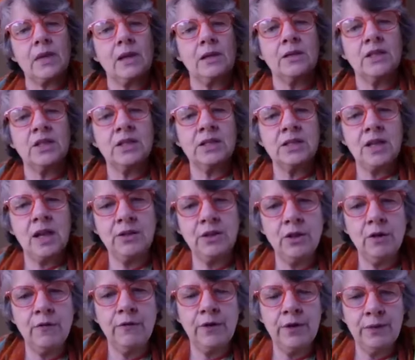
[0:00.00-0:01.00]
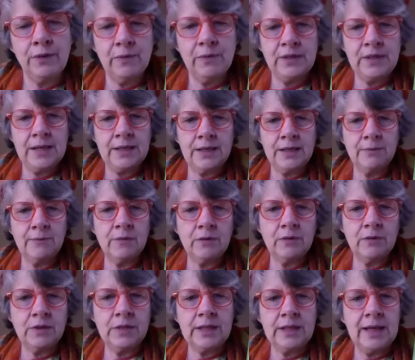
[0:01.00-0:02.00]
to start off with
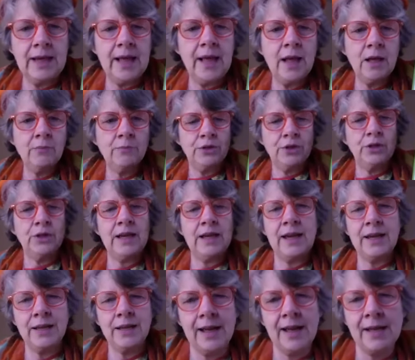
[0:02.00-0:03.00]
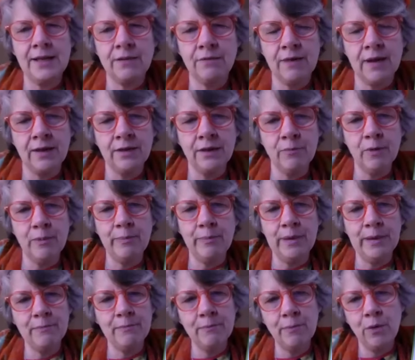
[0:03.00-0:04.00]
decimals, it helps you get your head around them a
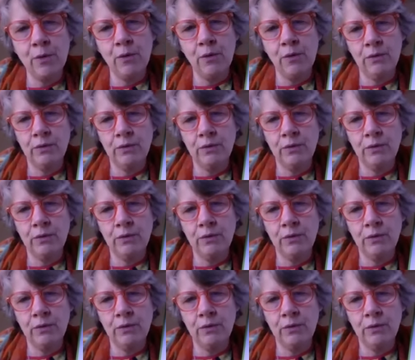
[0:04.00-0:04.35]
bit more.